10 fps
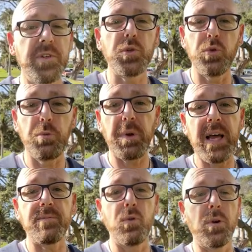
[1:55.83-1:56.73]
to a new
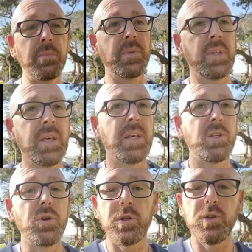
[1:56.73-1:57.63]
platform,
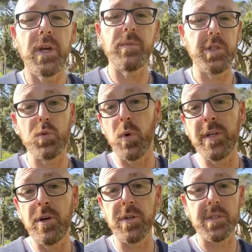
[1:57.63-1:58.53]
you can do that with just one
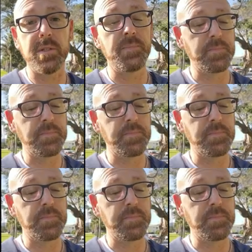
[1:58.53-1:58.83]
notice.